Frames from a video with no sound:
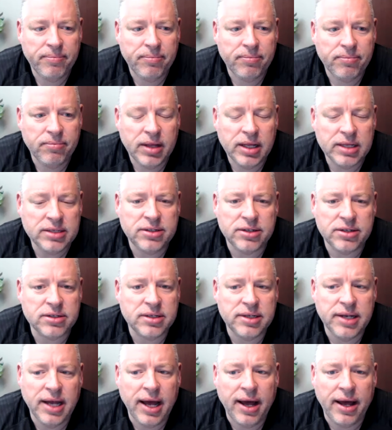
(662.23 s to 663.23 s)
It's just
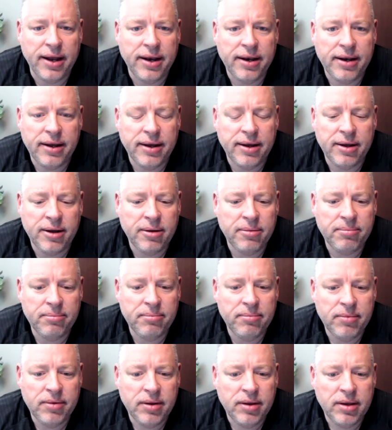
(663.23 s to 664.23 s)
not. And
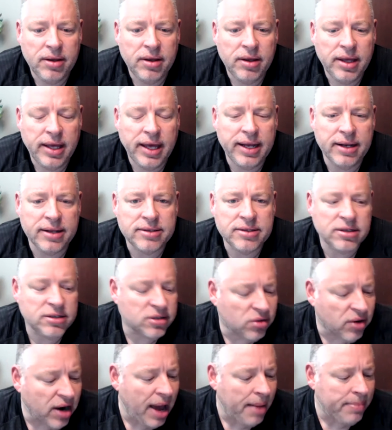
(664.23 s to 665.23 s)
it's a
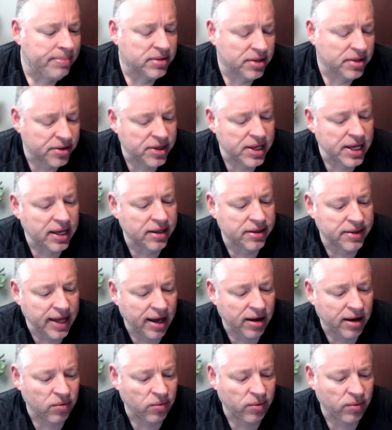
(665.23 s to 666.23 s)
trap to think
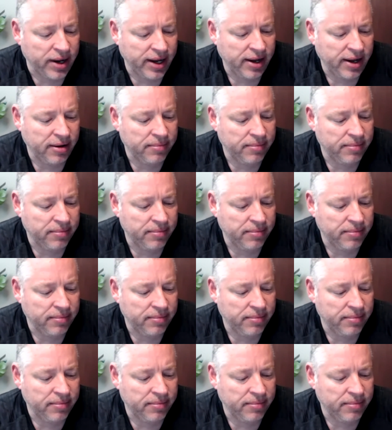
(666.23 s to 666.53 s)
that way